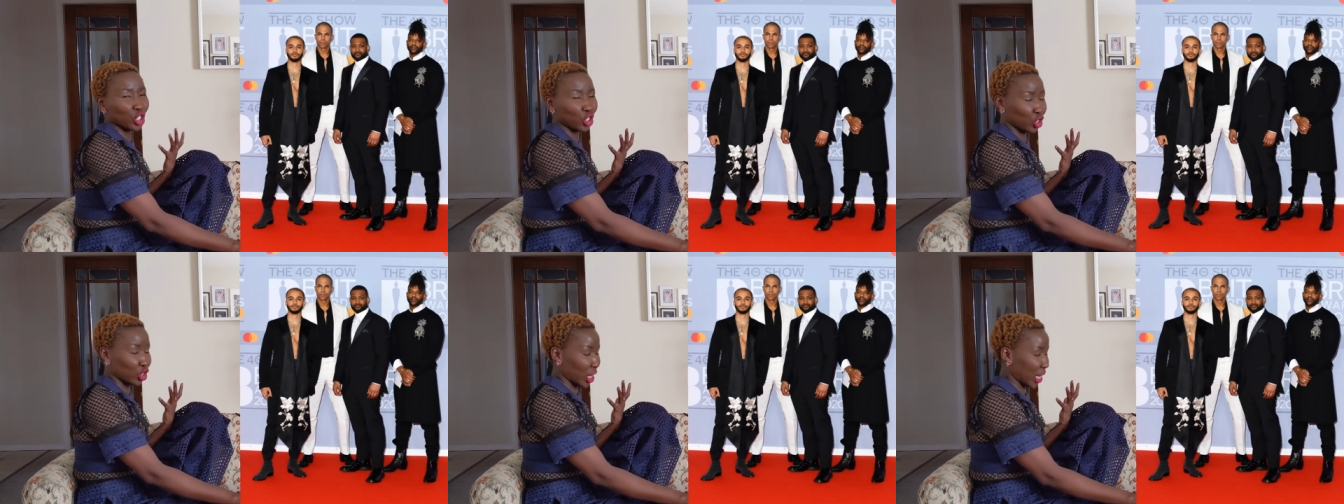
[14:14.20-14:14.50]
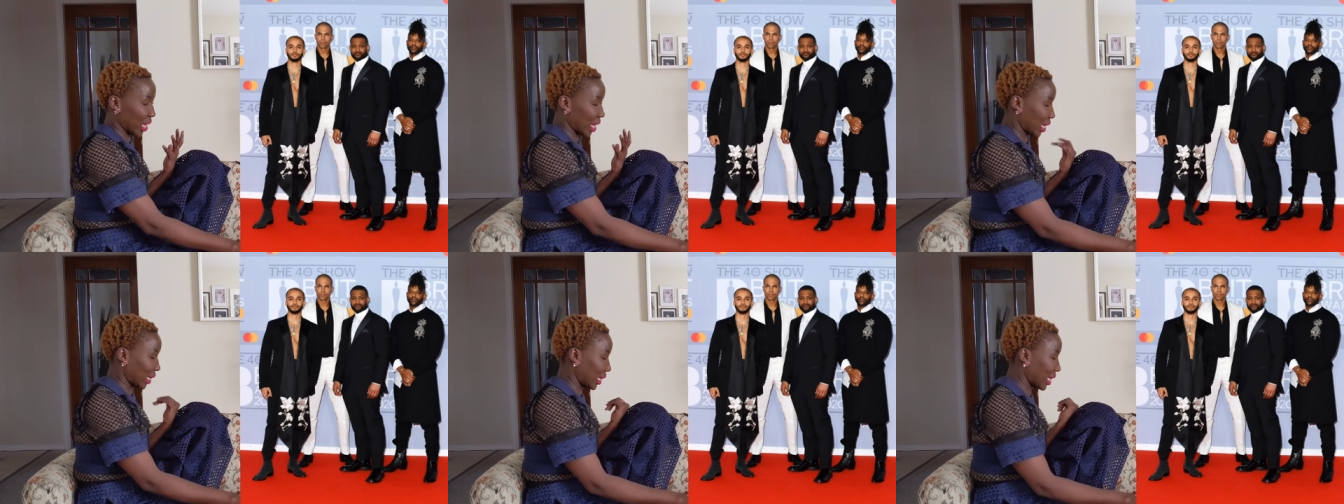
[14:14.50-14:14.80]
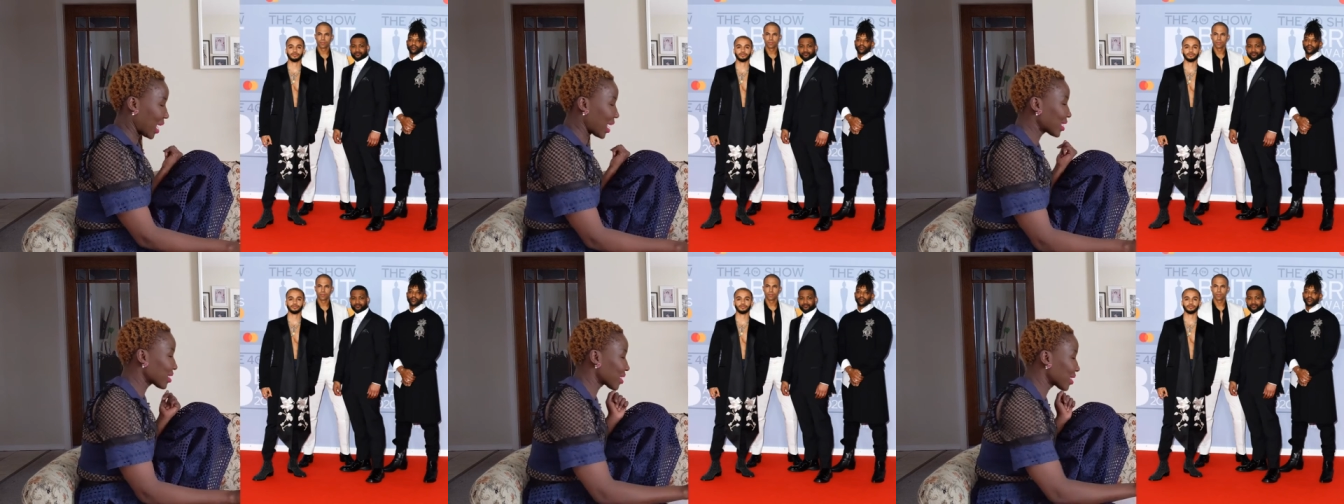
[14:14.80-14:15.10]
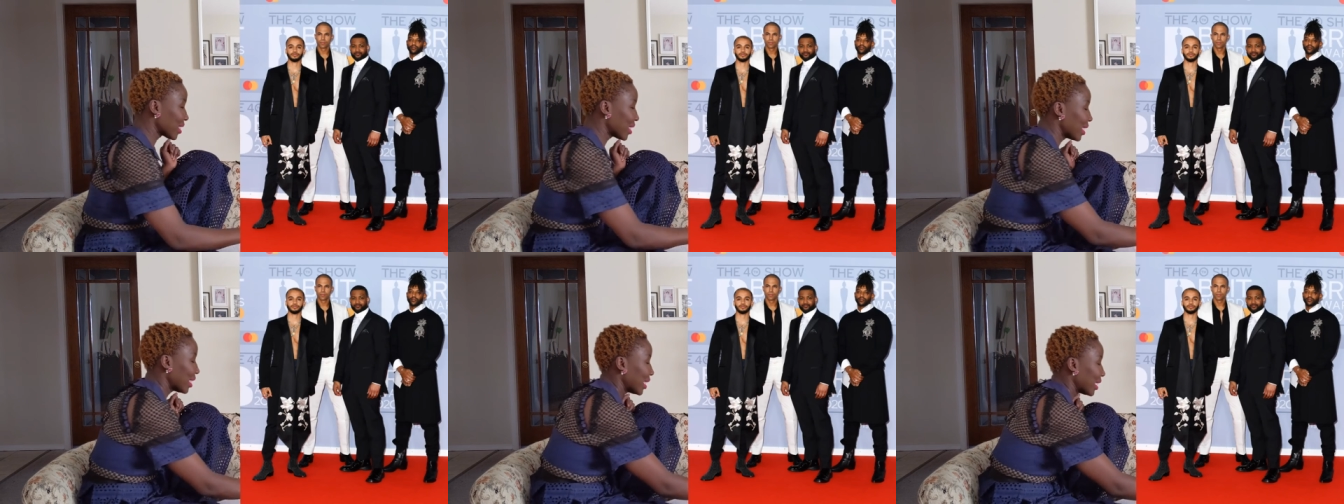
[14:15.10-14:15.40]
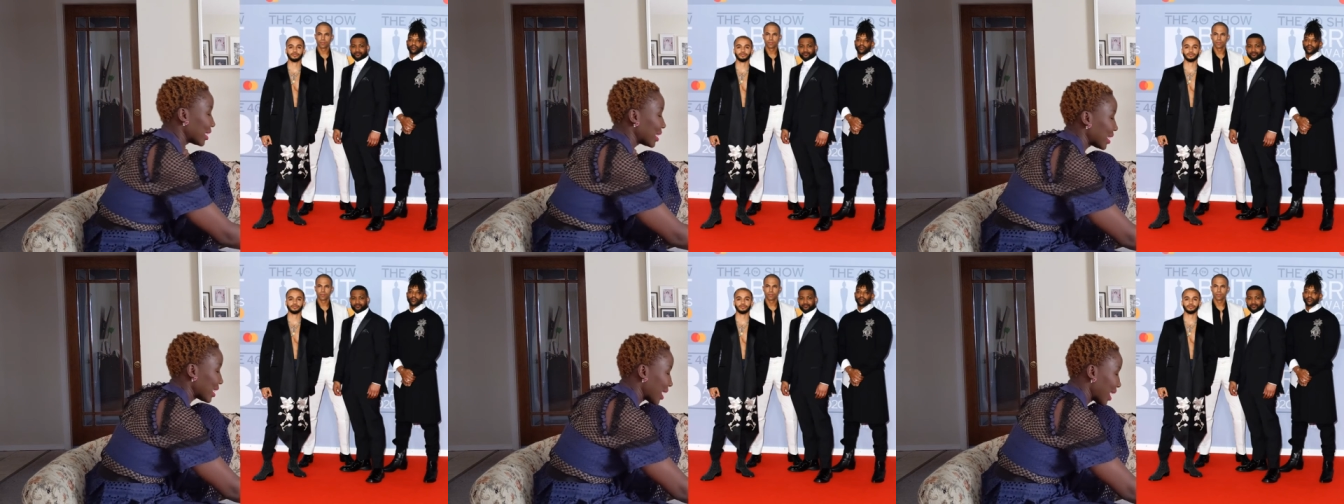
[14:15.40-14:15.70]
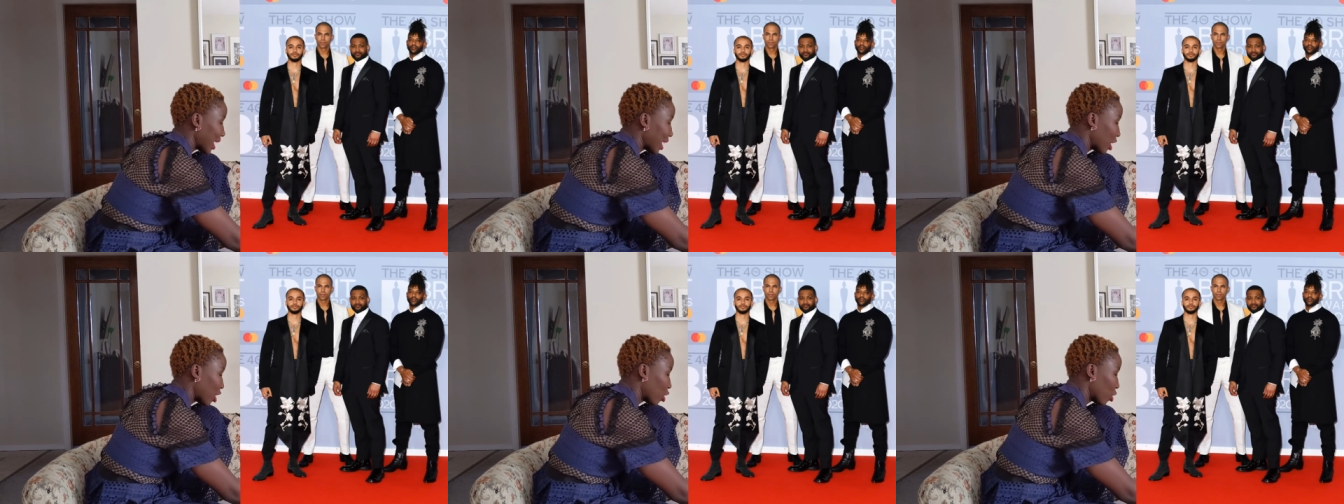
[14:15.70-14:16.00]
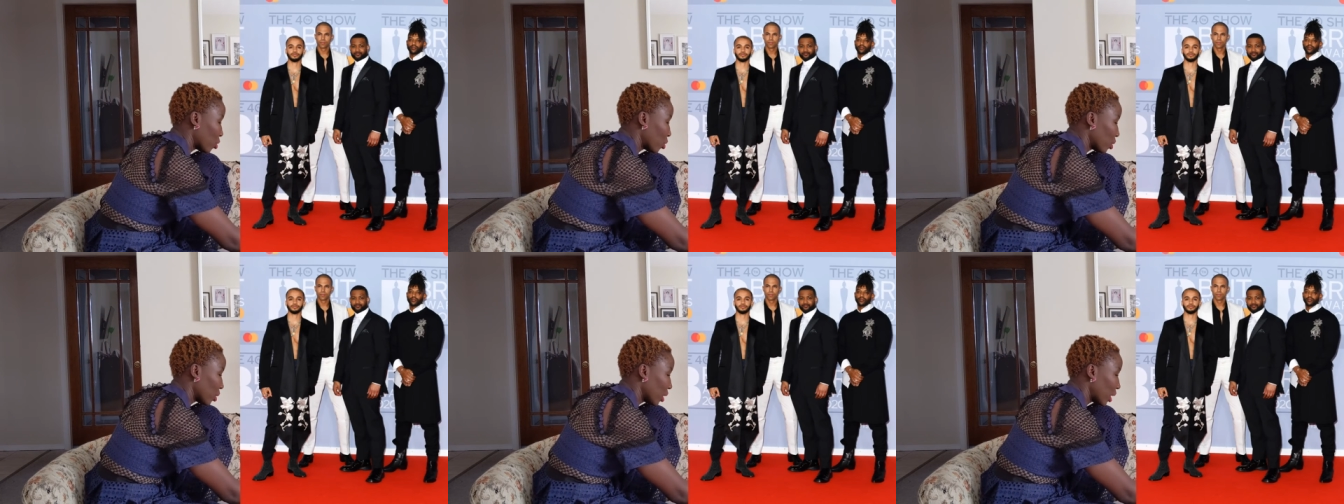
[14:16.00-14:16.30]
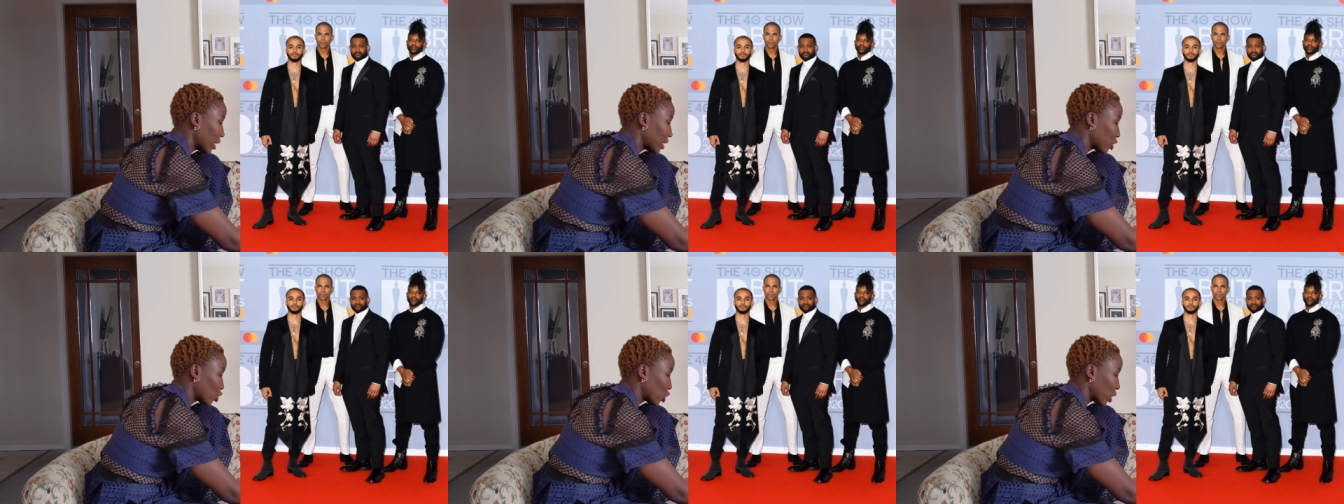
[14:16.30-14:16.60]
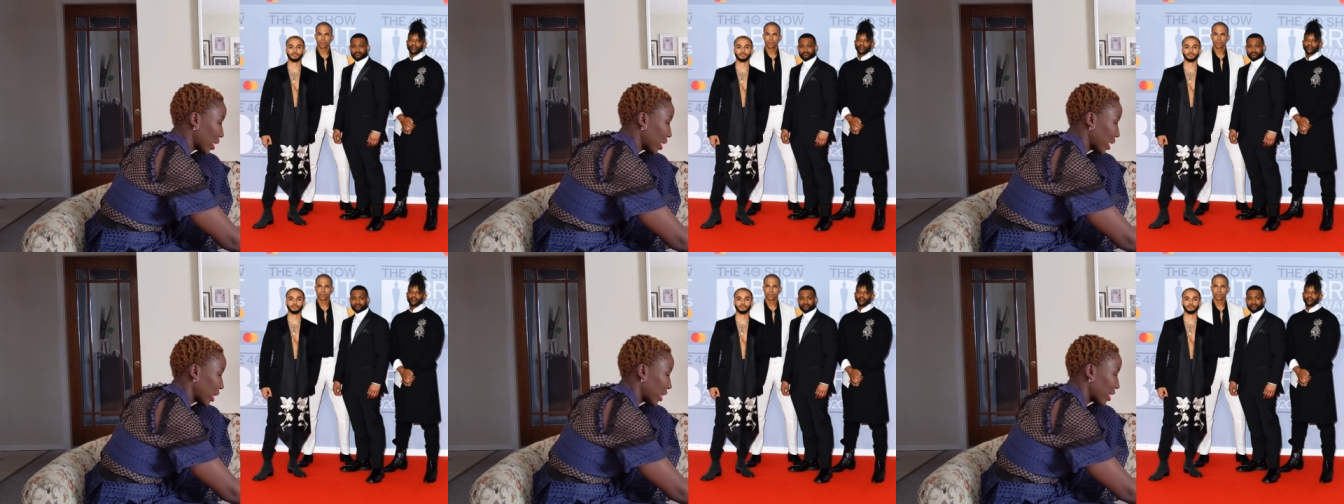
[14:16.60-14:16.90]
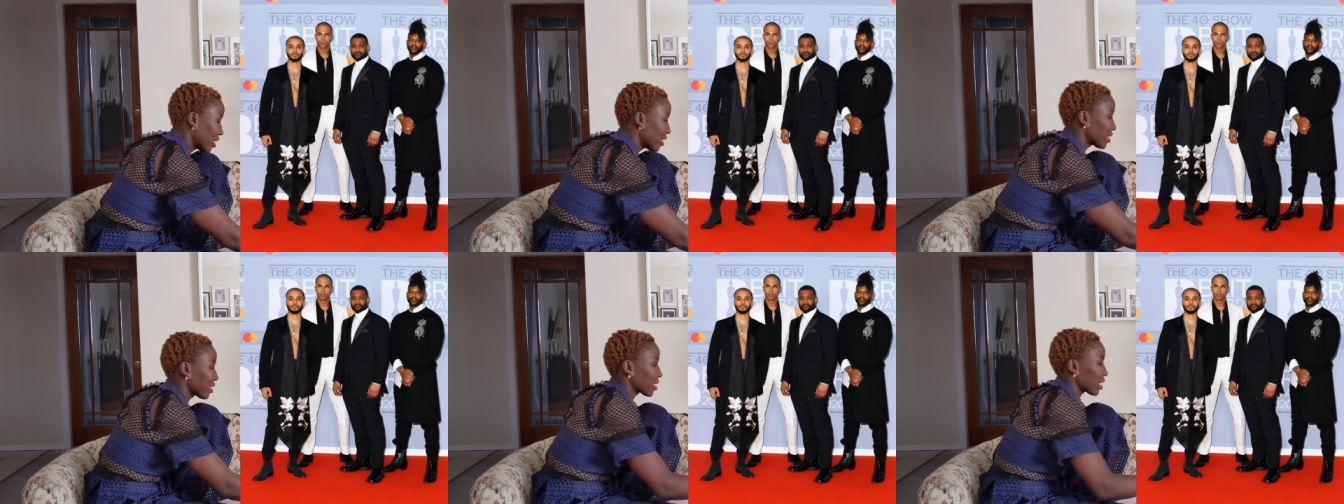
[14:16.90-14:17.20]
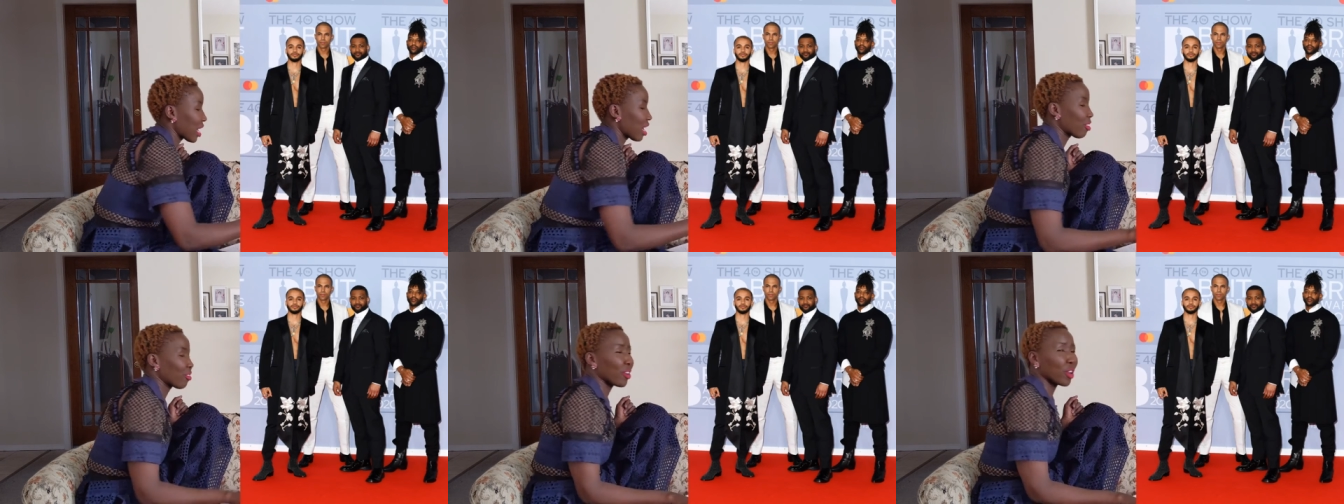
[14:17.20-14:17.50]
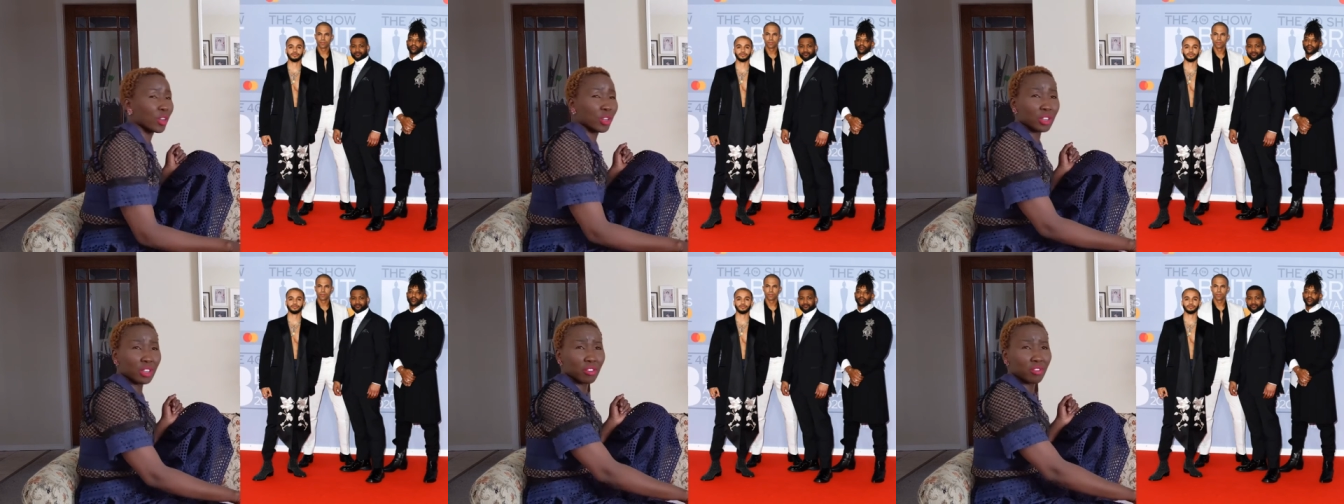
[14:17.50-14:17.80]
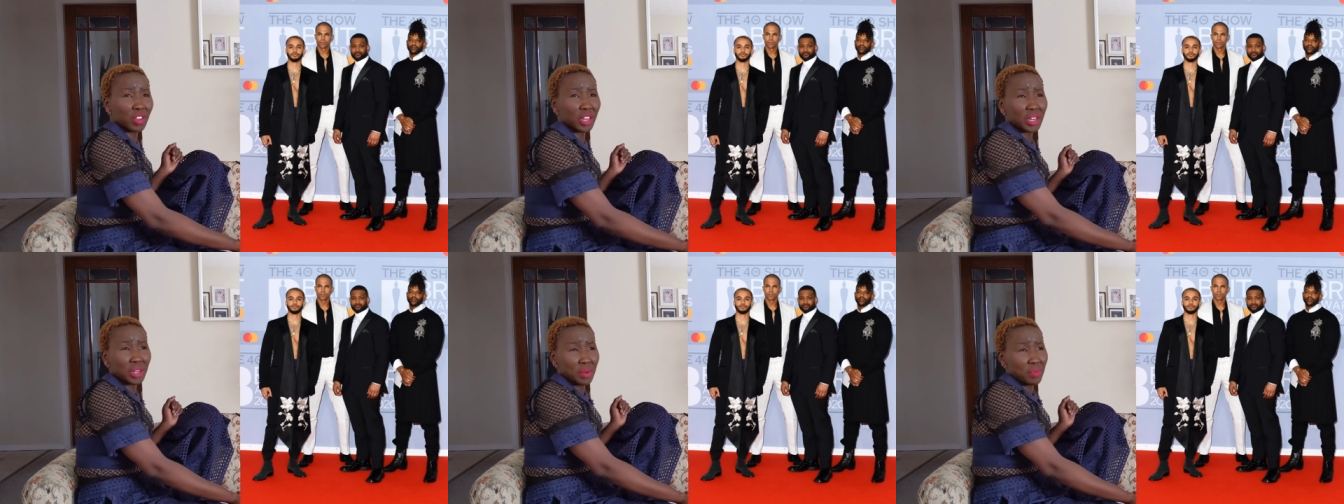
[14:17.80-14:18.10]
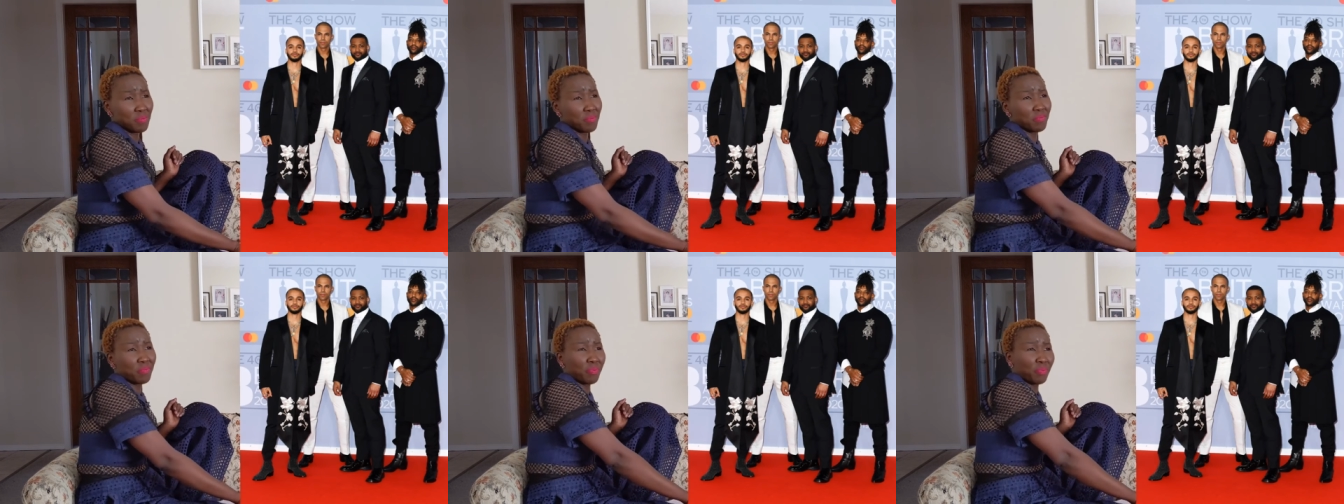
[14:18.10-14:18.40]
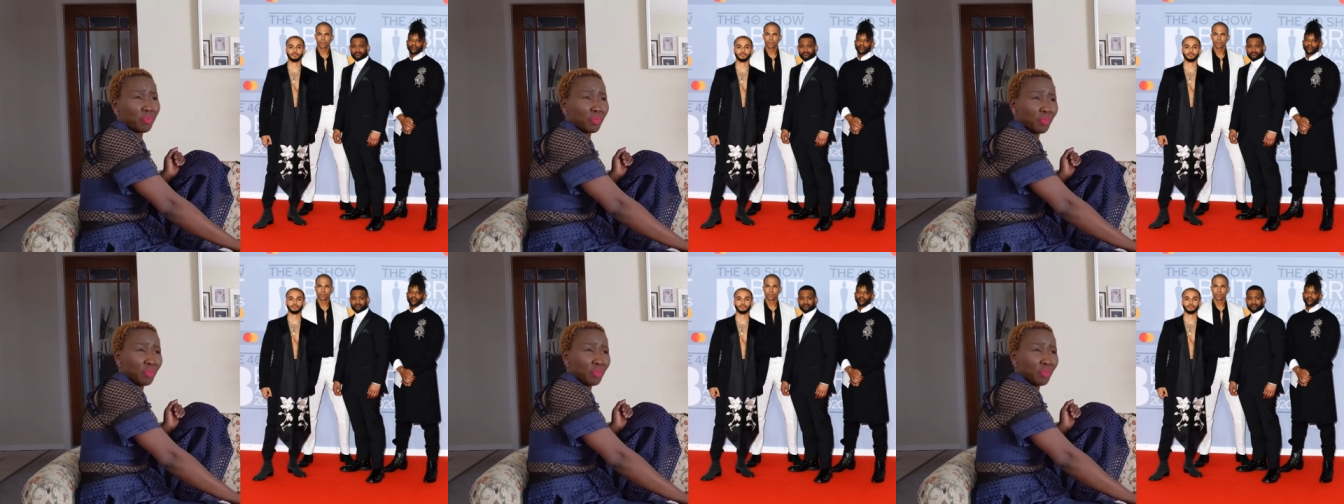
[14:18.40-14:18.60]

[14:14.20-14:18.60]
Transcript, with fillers: JLS. Now JLS, I've heard of them